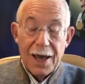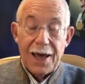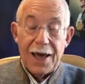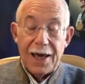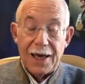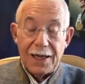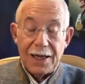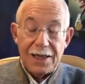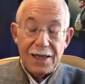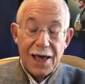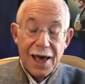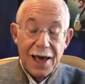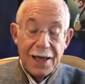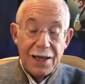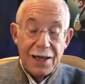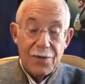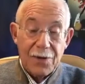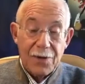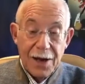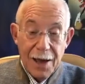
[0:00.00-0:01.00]

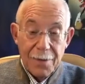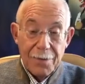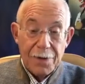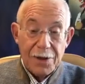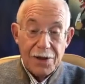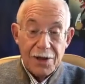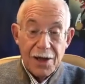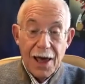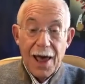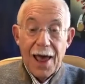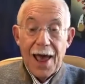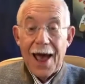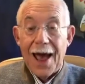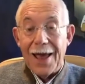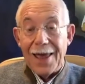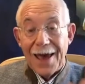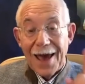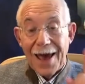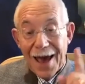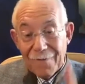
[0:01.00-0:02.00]
exactly what happens, and
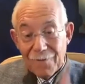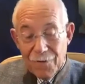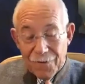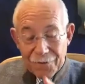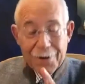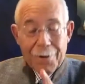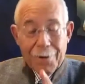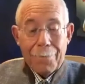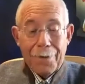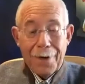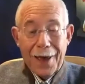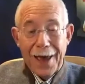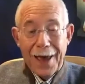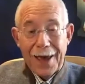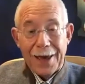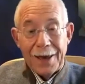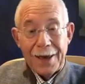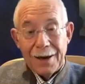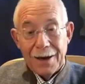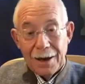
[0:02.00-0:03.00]
you have to
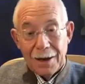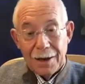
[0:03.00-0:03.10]
pay